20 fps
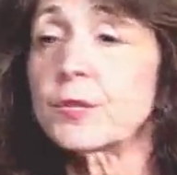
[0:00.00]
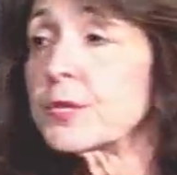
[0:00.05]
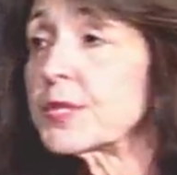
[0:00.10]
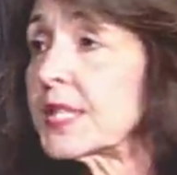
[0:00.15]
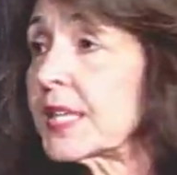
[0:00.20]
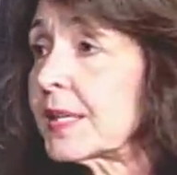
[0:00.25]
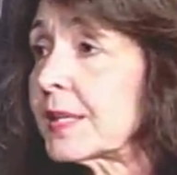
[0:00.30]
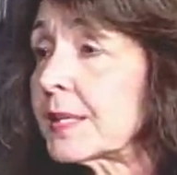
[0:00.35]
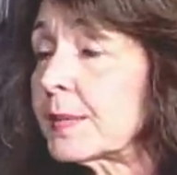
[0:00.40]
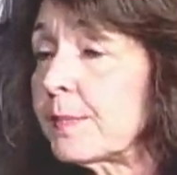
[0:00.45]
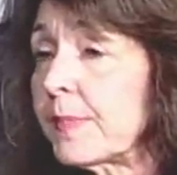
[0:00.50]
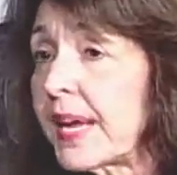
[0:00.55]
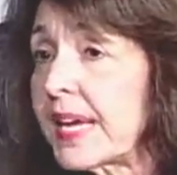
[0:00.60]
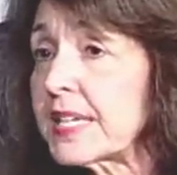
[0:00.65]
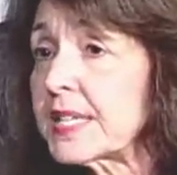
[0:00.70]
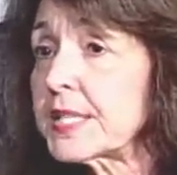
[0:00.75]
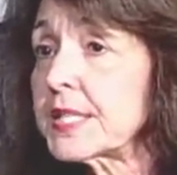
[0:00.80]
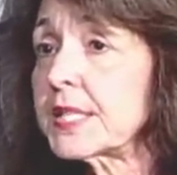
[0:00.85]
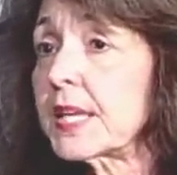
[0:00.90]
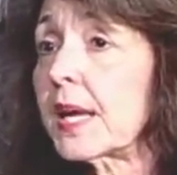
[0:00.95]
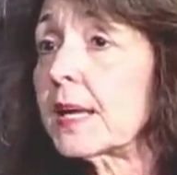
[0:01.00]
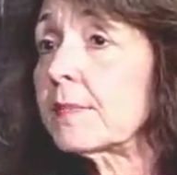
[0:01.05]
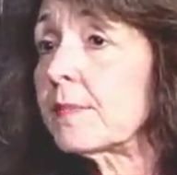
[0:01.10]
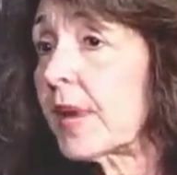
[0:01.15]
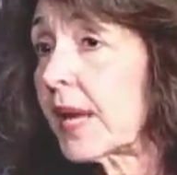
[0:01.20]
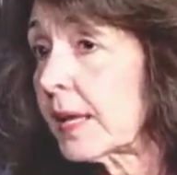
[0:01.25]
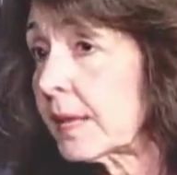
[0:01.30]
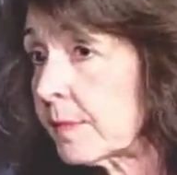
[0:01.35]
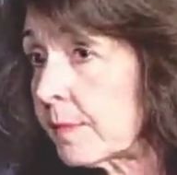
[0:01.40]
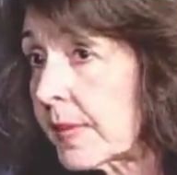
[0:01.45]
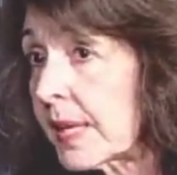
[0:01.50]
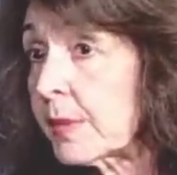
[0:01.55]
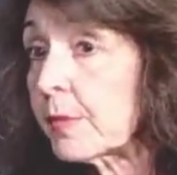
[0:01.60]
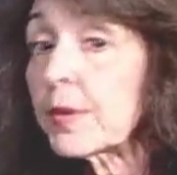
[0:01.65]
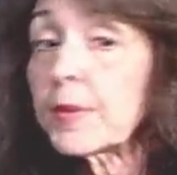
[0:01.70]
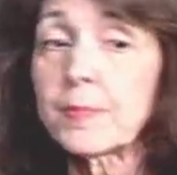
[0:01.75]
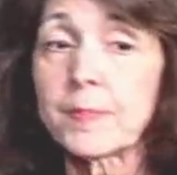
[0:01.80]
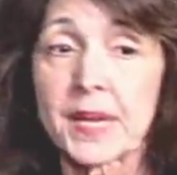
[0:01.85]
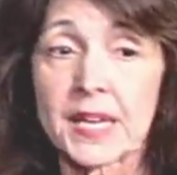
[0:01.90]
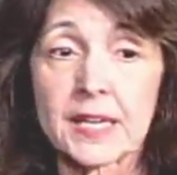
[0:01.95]
the New Zealand base and meet
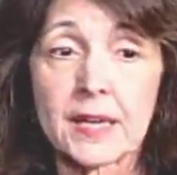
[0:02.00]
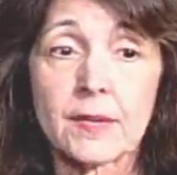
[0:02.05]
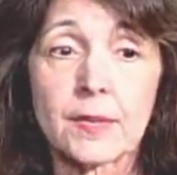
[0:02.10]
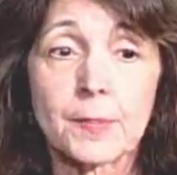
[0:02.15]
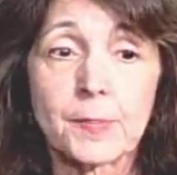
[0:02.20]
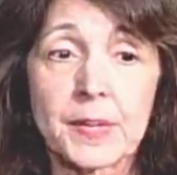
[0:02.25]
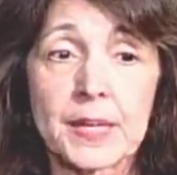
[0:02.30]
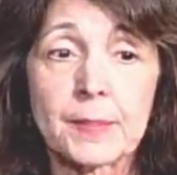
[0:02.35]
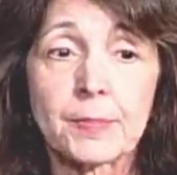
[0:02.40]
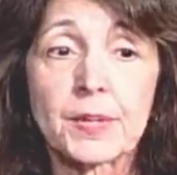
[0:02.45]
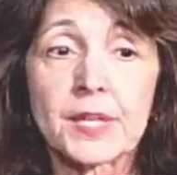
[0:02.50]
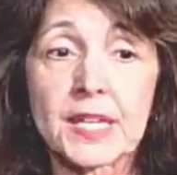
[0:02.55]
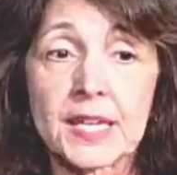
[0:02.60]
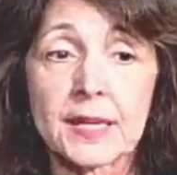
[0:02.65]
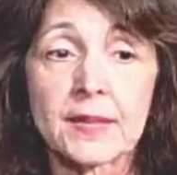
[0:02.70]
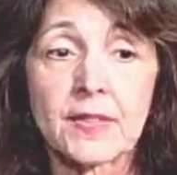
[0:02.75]
with many of the people